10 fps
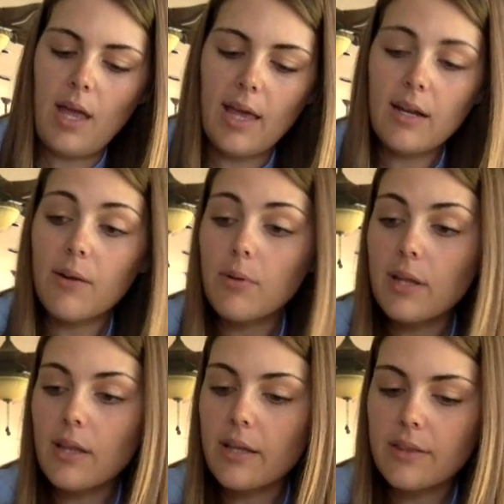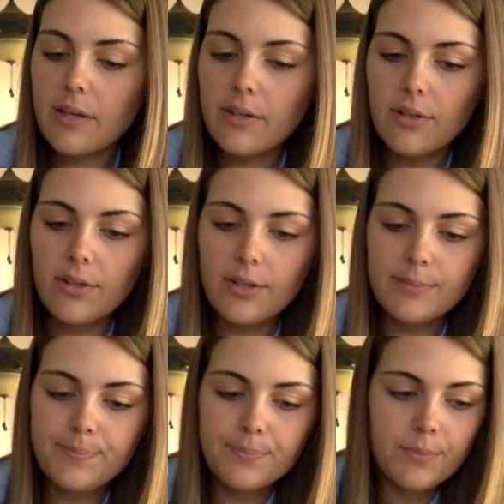And I really like that color.
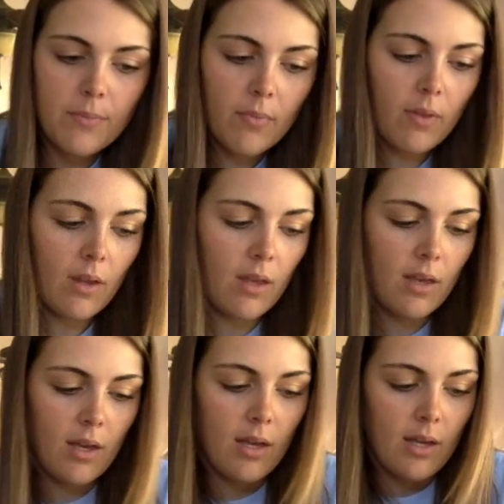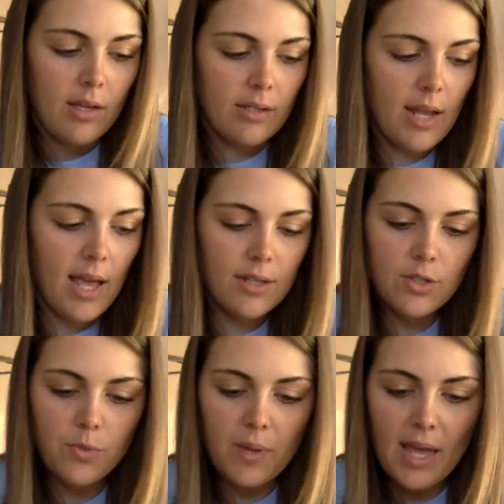
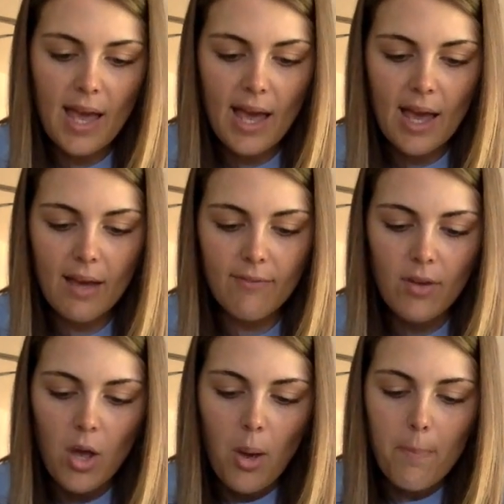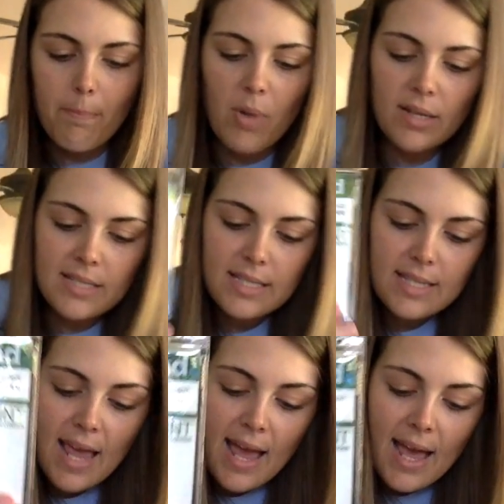Next, we have
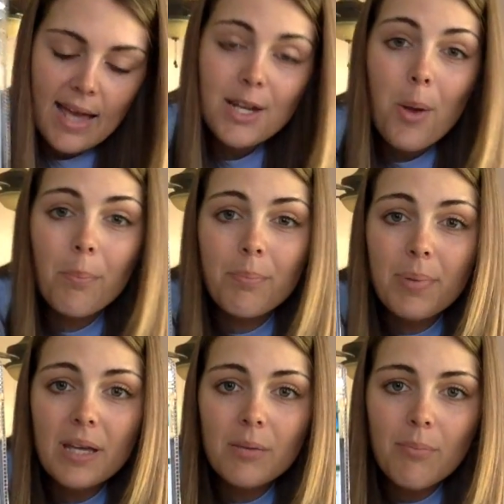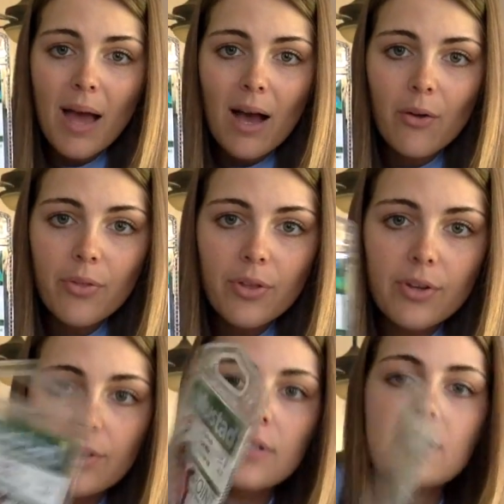Mustad Big Mouth
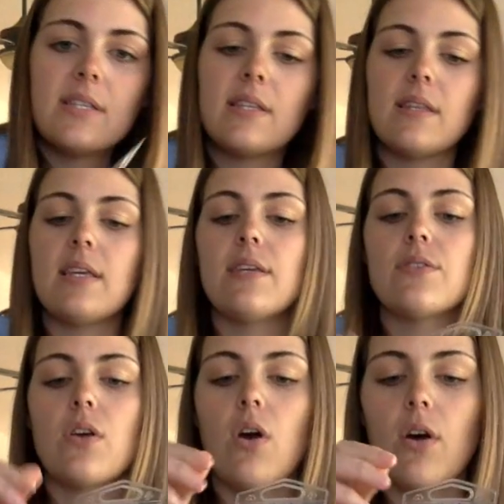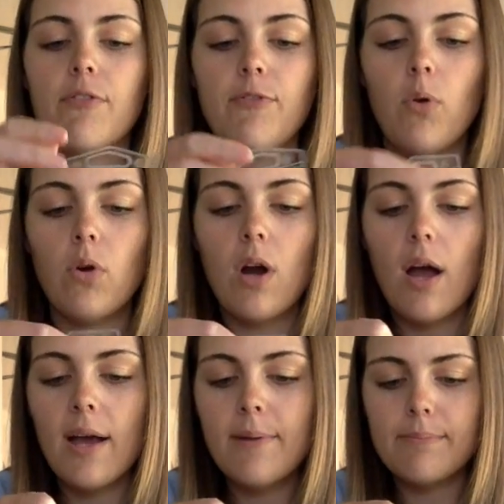hooks. These are
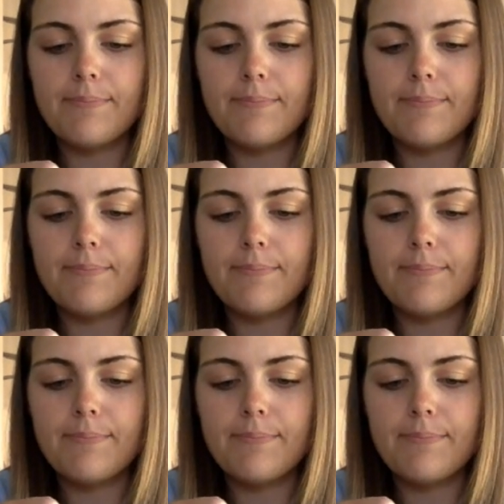4/0.